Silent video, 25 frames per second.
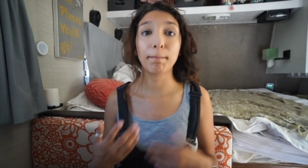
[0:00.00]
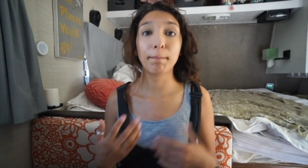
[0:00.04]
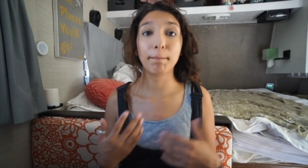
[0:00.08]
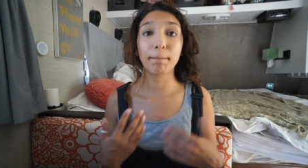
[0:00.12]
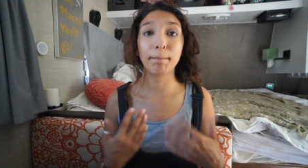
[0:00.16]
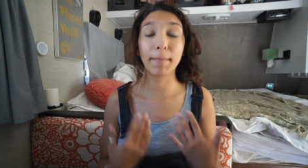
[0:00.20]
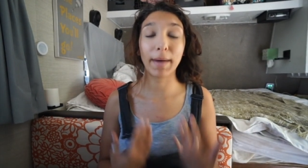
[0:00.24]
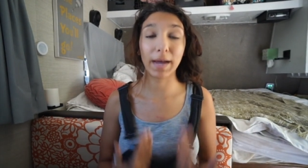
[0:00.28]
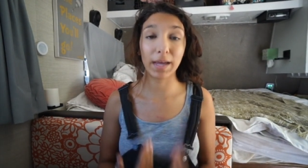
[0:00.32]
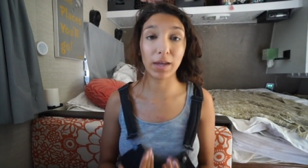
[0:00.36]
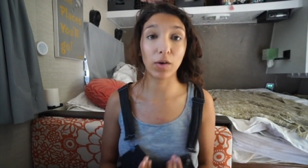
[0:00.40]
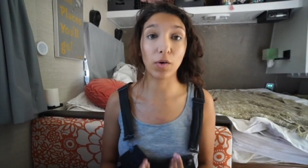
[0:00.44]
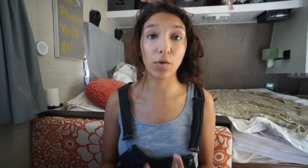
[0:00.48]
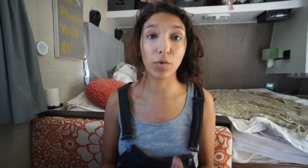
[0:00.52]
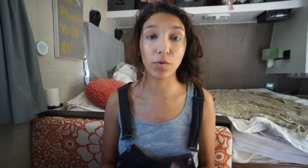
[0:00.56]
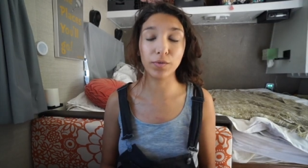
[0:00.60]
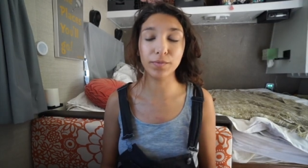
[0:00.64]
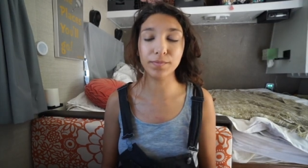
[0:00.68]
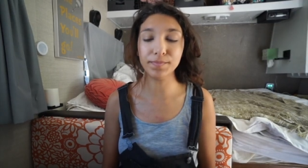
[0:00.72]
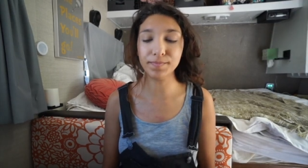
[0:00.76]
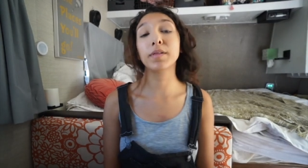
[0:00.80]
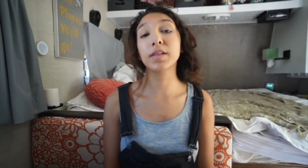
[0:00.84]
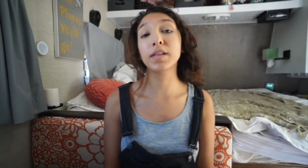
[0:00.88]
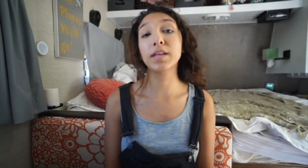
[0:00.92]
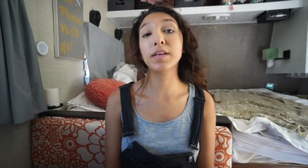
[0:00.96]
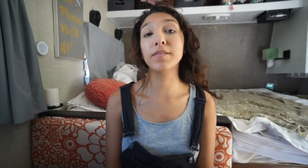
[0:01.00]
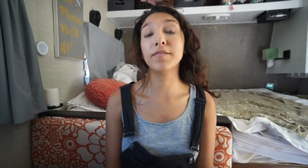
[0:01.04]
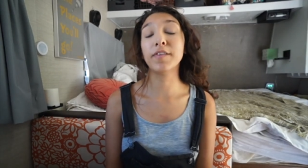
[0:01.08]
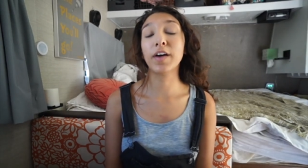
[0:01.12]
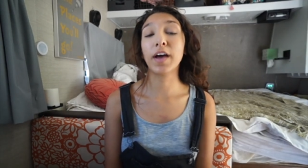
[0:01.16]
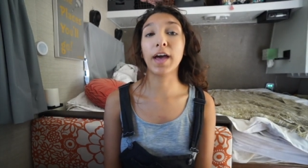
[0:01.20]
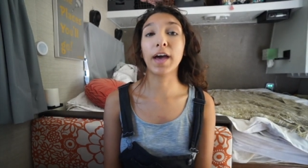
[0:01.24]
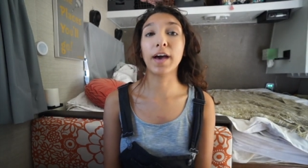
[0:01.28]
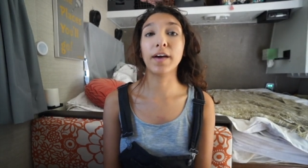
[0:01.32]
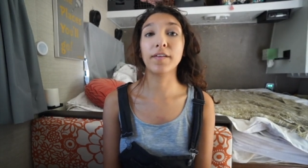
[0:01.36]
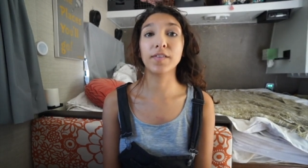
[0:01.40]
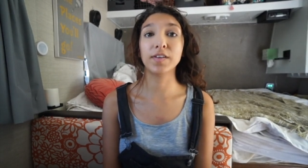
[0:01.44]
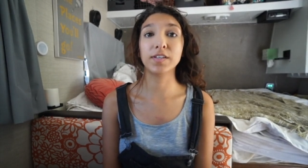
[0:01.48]
my own. I believe I
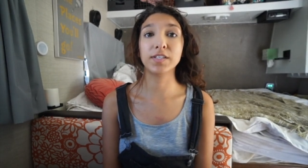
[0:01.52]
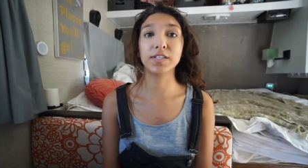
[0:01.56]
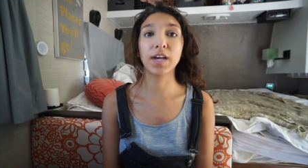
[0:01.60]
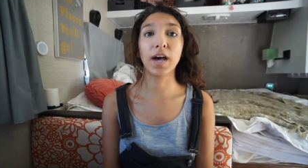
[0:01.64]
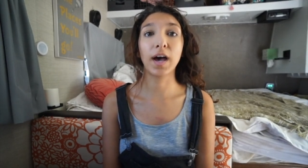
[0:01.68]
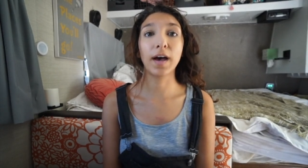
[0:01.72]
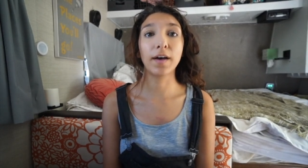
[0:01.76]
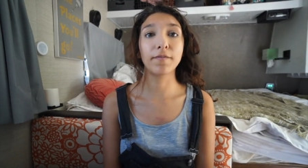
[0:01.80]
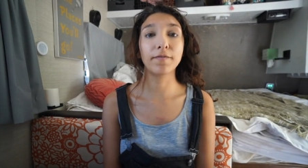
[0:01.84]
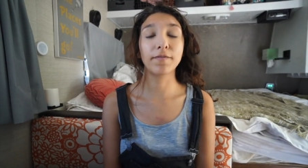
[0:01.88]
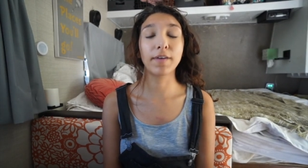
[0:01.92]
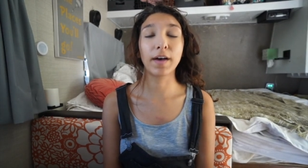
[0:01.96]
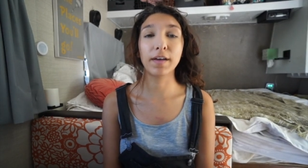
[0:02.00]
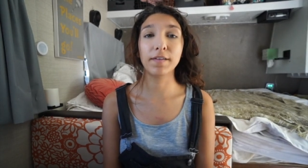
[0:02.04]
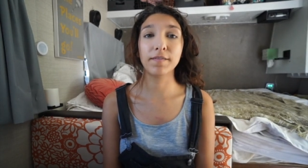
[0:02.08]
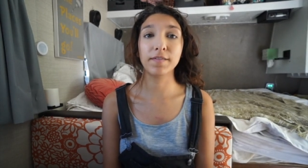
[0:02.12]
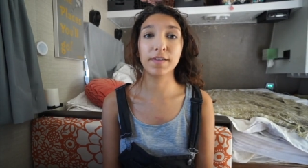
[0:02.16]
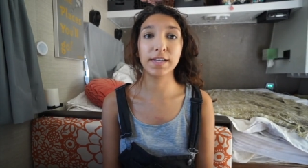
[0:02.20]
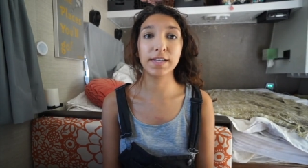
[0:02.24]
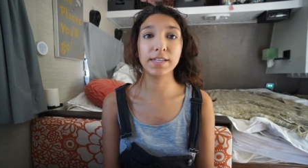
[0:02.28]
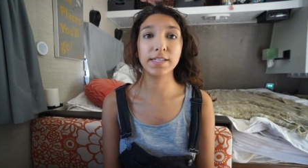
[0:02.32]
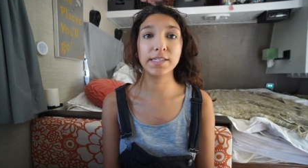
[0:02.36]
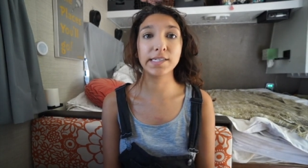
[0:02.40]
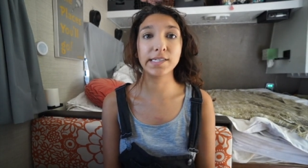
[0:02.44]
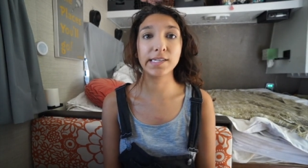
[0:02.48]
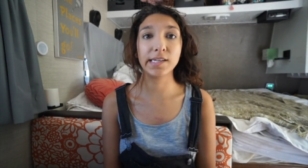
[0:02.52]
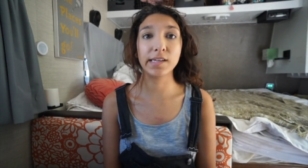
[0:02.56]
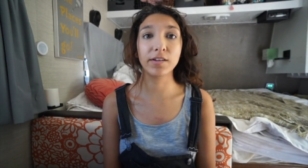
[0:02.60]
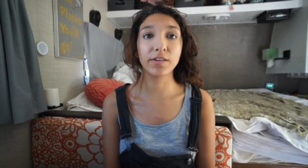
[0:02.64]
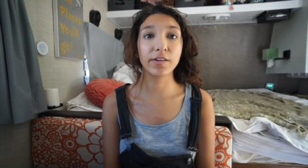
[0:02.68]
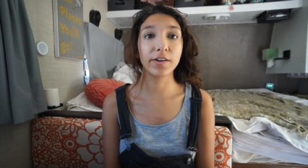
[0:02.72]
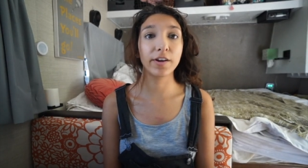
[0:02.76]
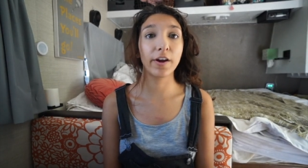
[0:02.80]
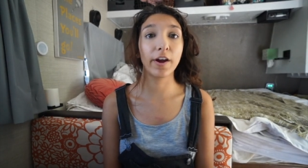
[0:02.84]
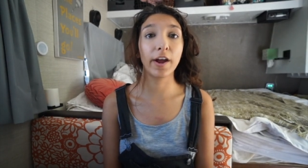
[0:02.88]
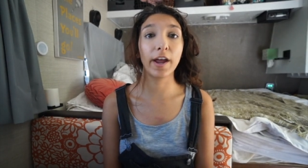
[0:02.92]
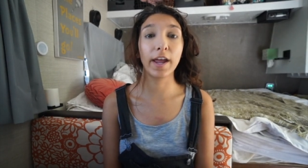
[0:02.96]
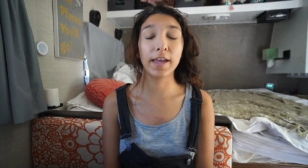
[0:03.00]
have a top 5
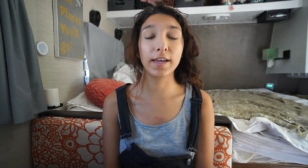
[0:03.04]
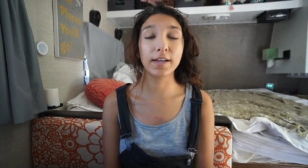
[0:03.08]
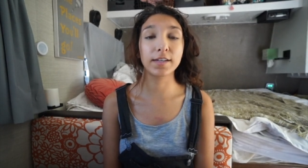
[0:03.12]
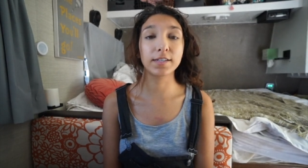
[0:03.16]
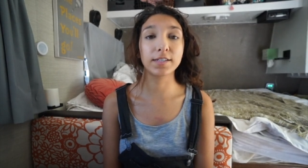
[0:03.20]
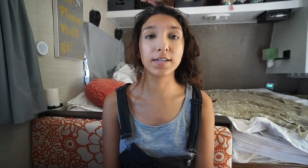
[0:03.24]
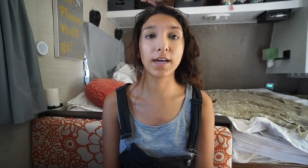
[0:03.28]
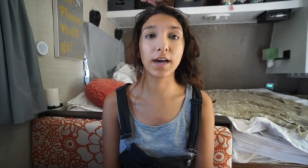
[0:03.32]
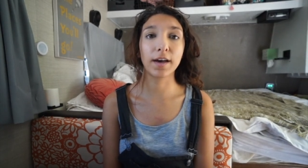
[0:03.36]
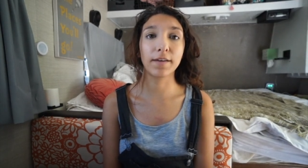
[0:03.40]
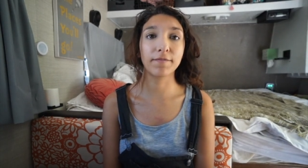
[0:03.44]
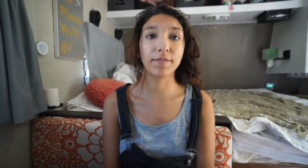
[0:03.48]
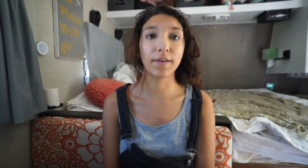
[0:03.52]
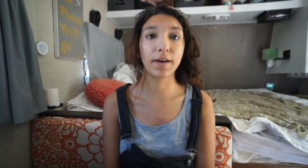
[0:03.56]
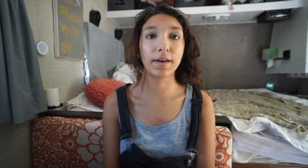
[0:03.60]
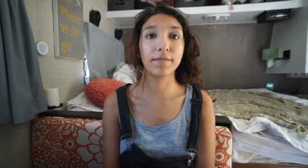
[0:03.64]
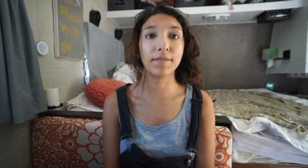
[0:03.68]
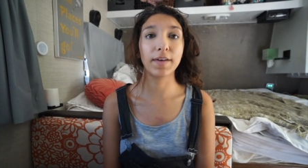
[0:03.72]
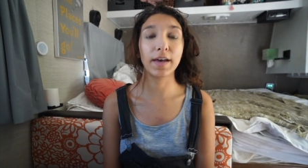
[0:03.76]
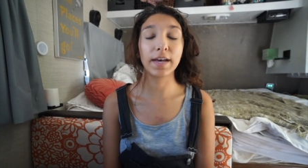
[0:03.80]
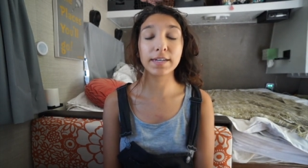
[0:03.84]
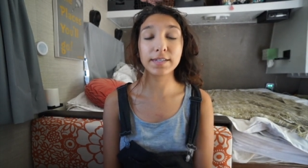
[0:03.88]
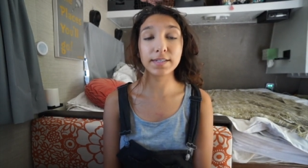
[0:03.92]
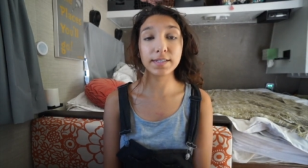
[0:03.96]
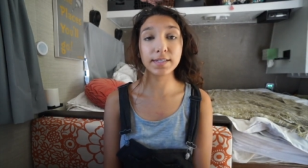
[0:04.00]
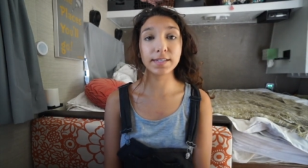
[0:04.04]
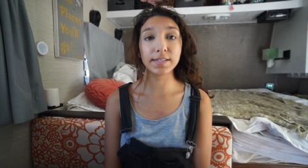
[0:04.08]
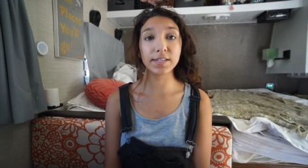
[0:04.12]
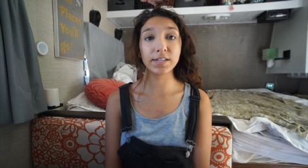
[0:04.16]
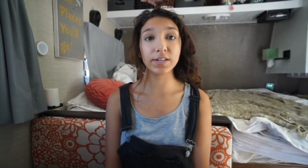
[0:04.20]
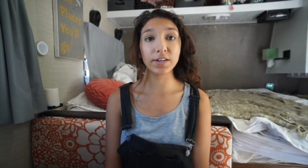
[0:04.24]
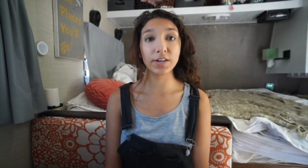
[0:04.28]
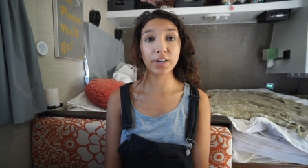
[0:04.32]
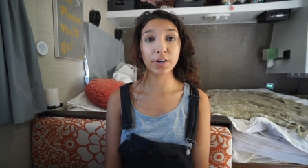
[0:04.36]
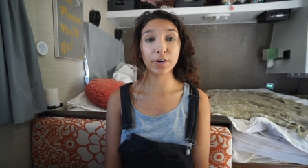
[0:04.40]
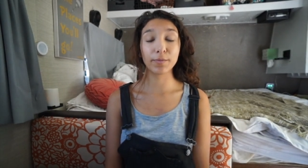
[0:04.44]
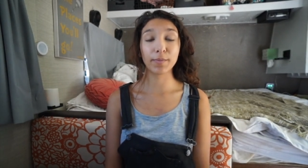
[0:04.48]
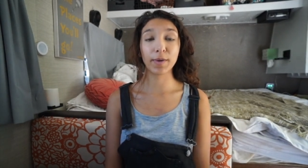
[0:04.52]
interior and top 5
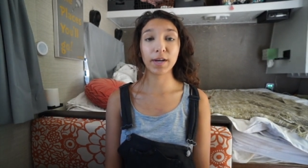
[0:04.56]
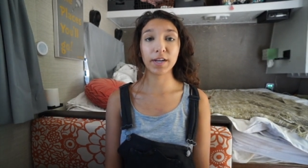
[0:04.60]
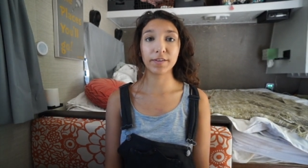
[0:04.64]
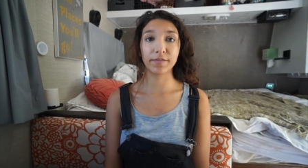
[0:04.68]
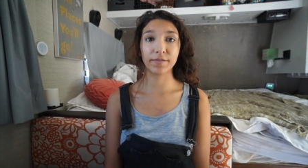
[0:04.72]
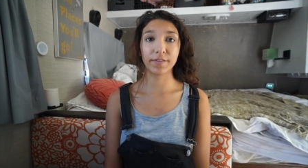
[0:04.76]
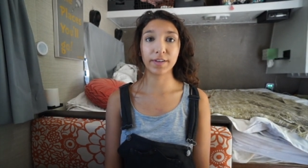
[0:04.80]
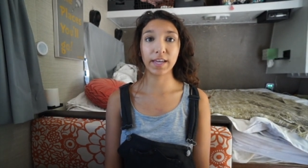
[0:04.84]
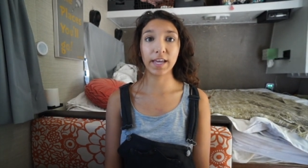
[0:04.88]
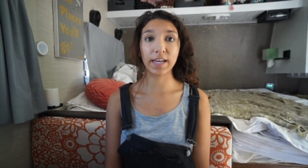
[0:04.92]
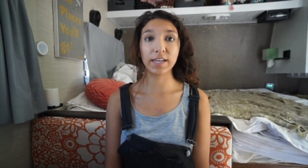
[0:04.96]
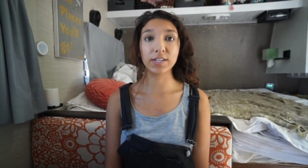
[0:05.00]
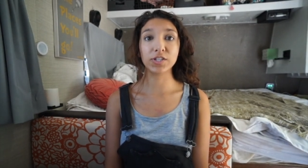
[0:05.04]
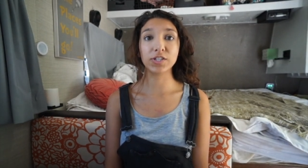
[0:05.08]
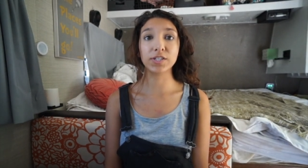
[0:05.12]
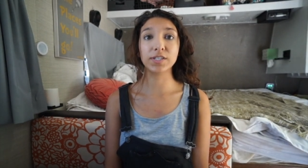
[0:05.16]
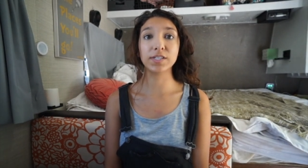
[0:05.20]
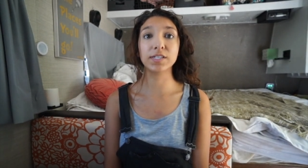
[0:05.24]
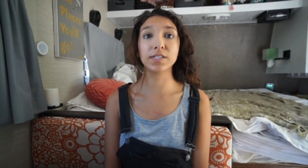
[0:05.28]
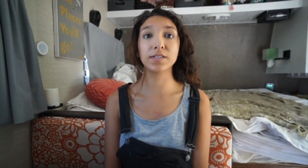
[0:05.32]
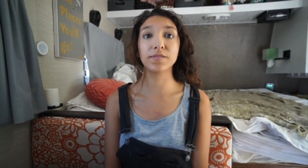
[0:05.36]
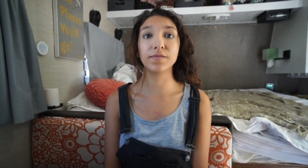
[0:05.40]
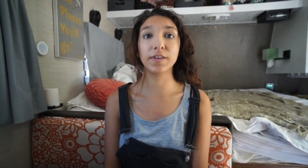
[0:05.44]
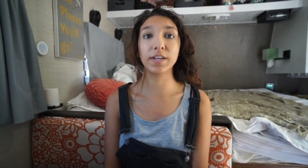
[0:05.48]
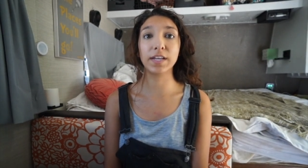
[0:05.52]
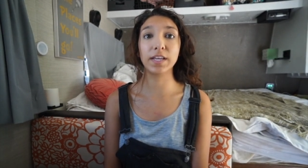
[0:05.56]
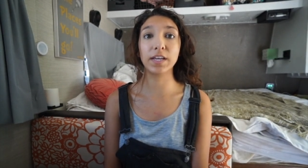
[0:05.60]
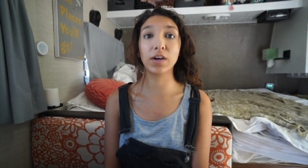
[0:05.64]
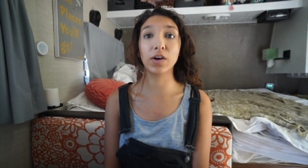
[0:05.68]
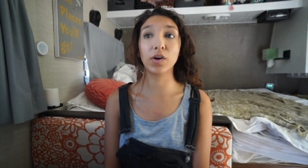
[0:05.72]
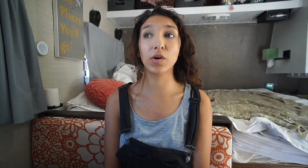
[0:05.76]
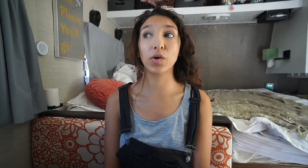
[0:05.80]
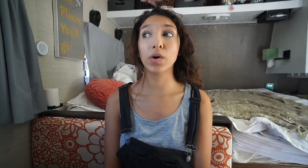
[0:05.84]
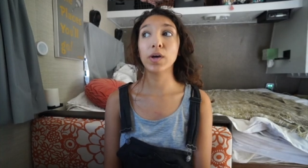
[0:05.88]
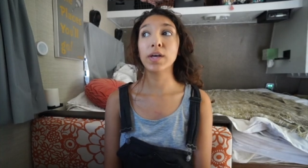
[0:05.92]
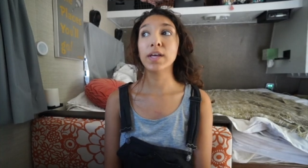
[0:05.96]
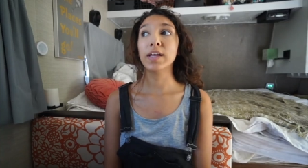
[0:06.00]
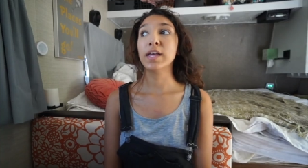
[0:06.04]
exterior modifications
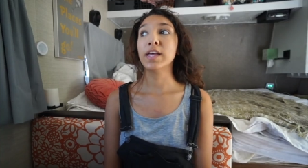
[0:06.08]
video